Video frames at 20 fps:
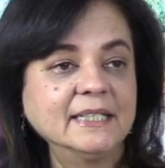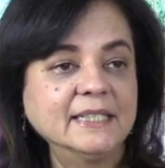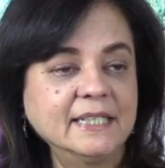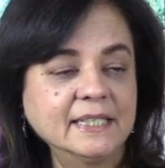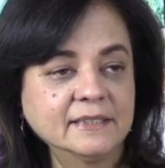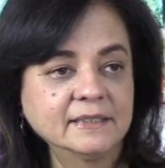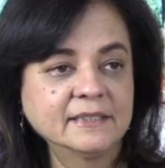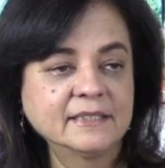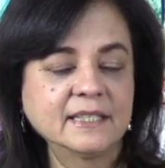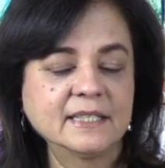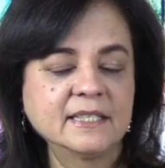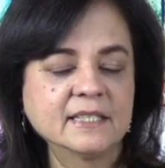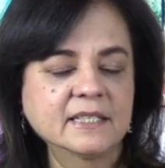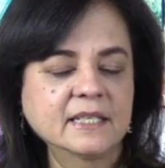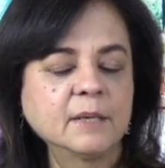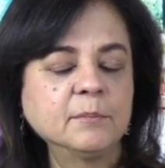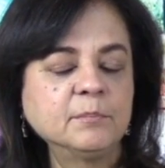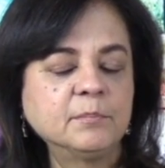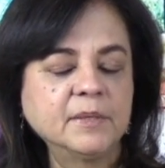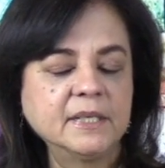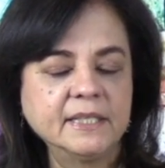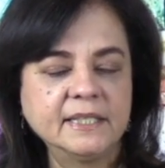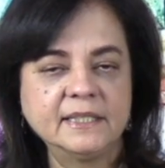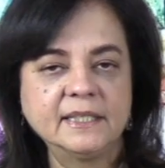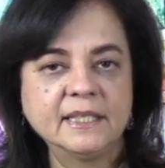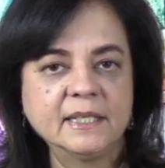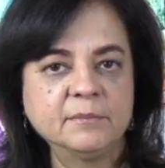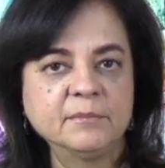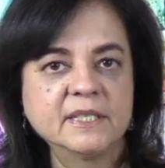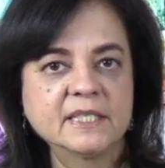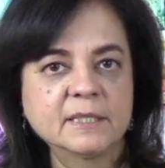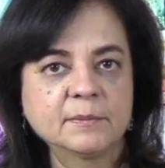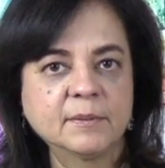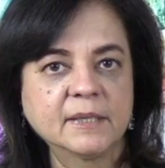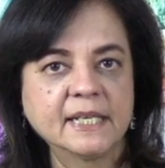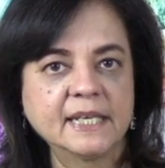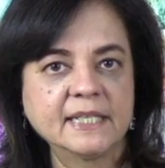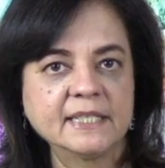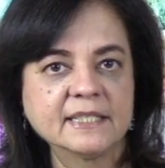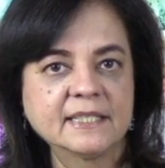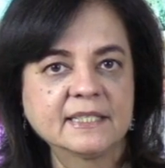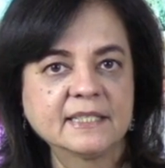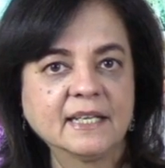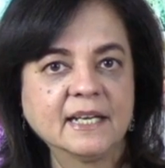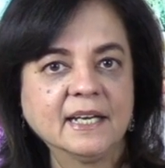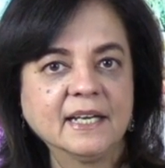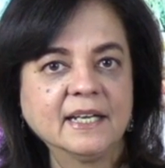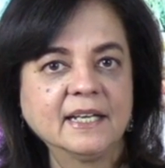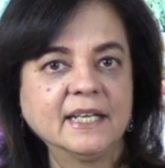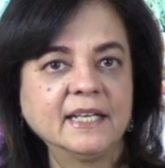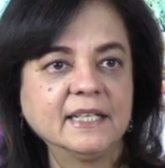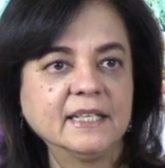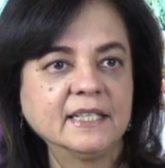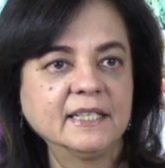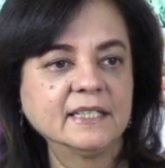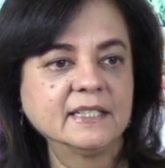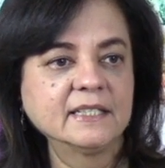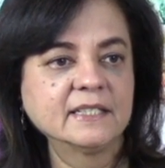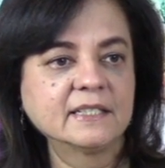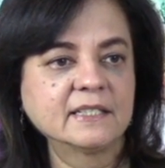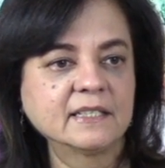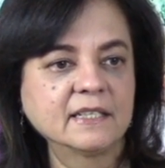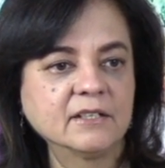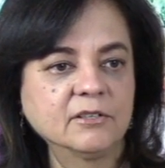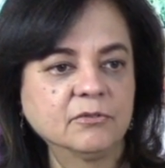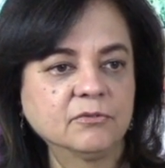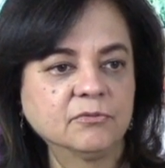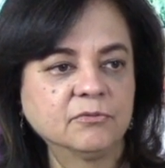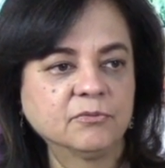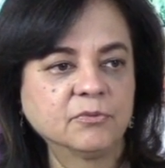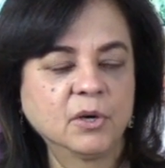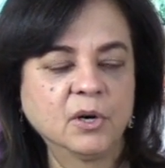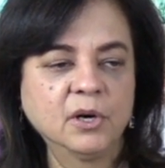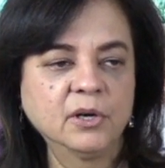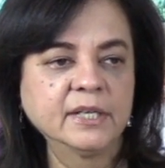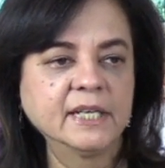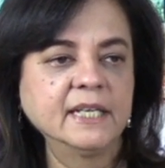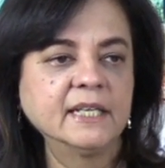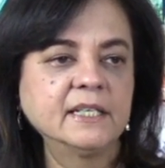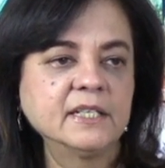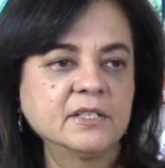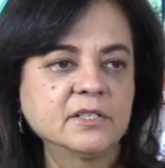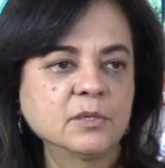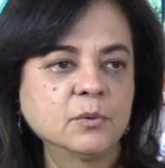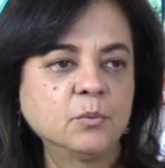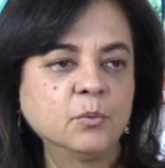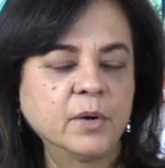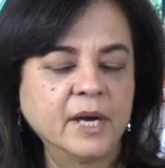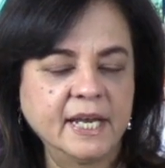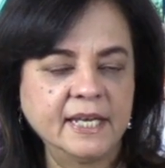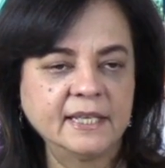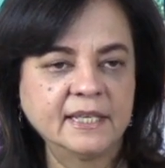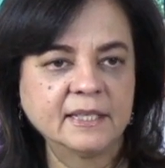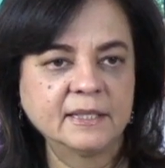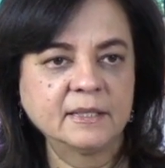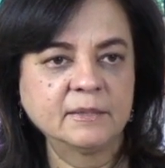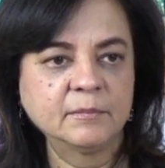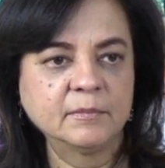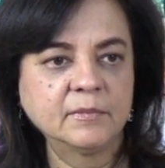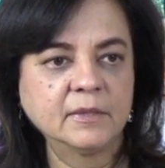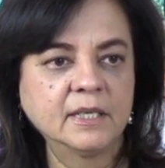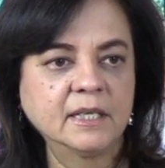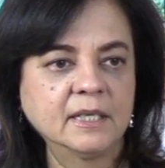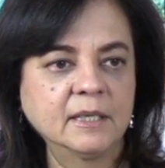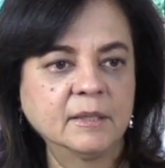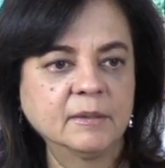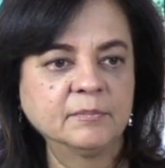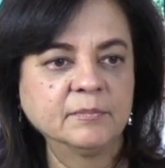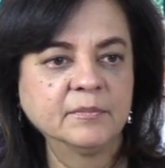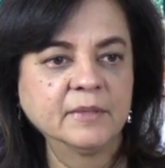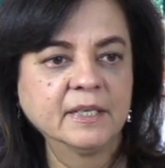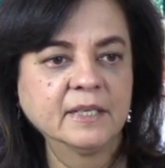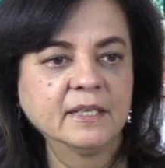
Guilt is completely misplaced. It is wrong. It is a way that uh,